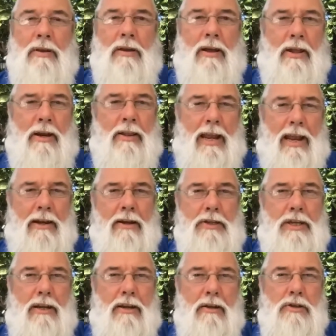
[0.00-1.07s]
And then at the end, I
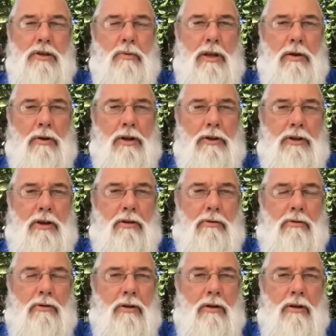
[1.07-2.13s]
said, so what do you want to
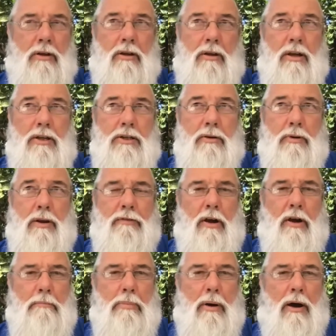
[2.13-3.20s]
do? He said, well, I've
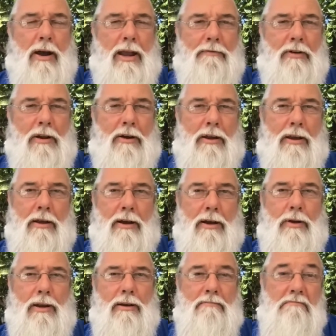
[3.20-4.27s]
got to buy, haven't I? I
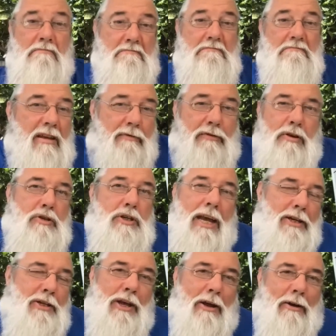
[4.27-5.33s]
went, if you
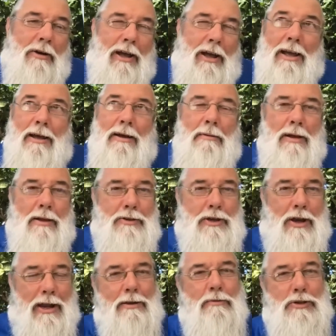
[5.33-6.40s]
say so.
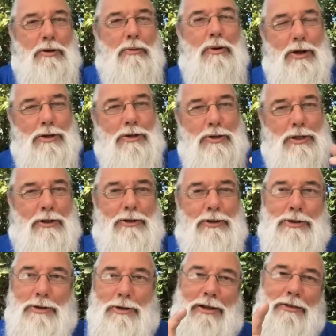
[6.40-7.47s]
So he was the worst because he
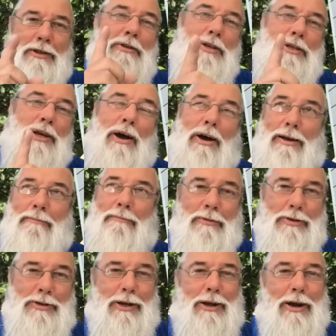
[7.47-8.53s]
understood it. And the other time
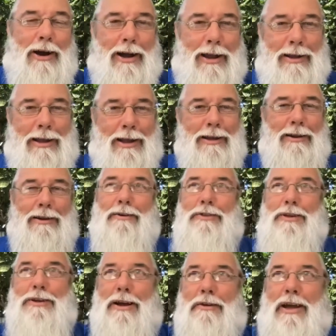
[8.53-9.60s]
was a guy,
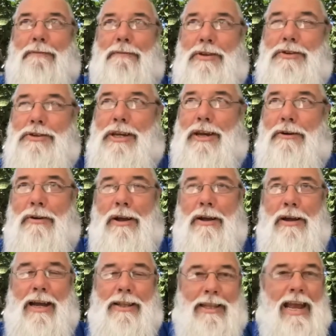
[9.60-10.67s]
that skill.
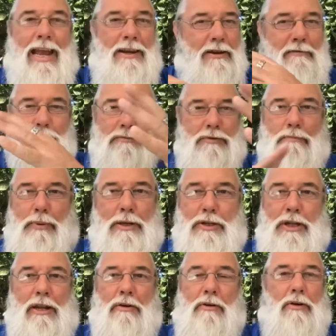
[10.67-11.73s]
At the end of
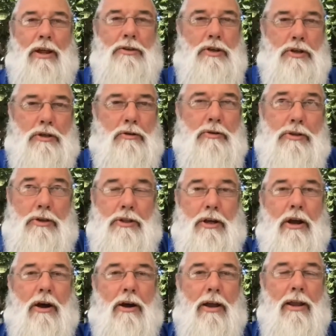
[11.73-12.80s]
pitching it all, I just looked at the
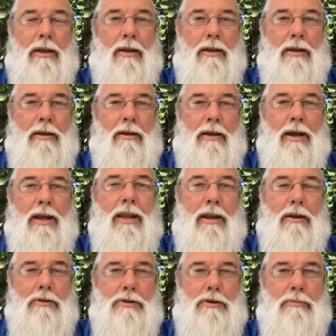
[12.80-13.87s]
guy and
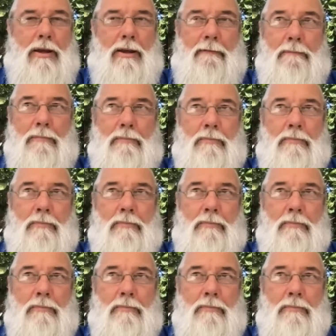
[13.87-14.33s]
he looked at me